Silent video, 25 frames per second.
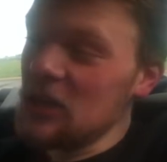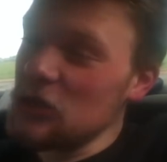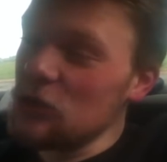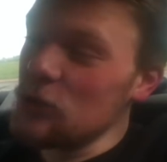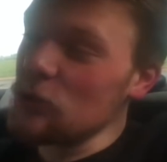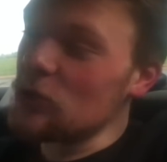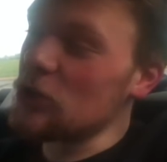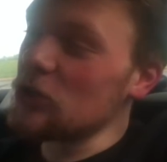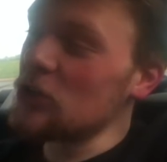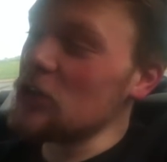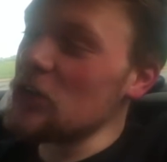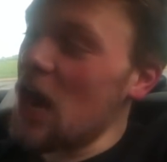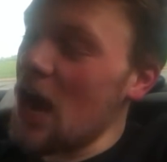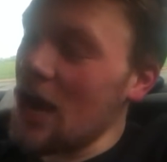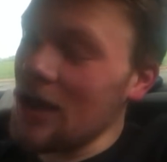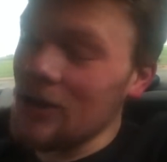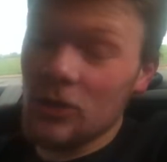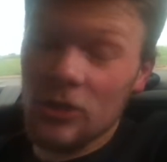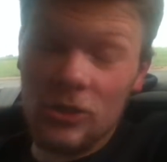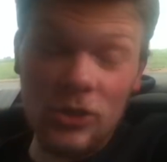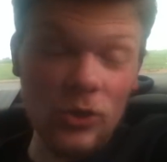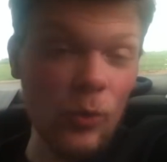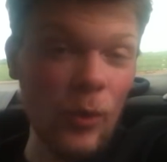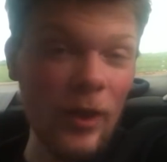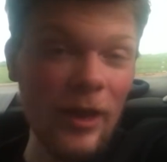You could not
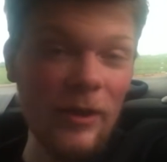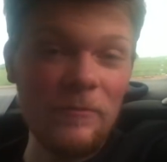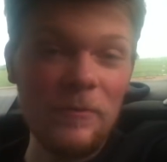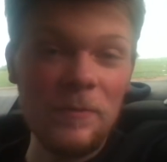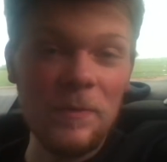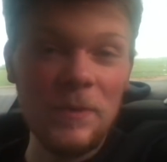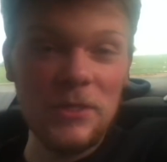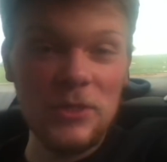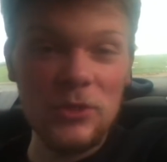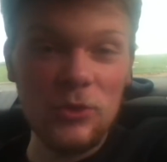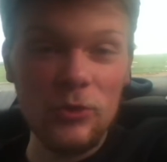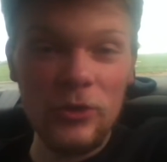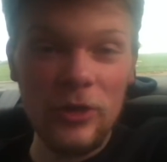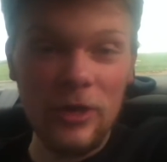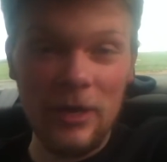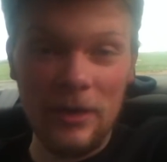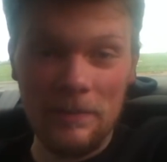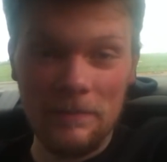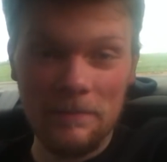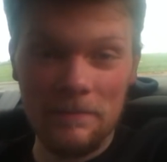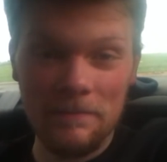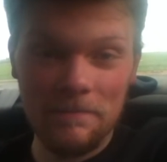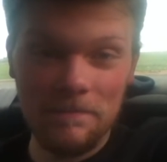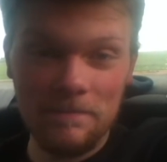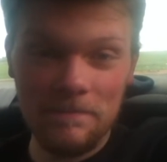look away from the
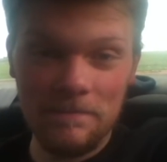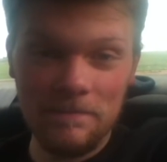screen.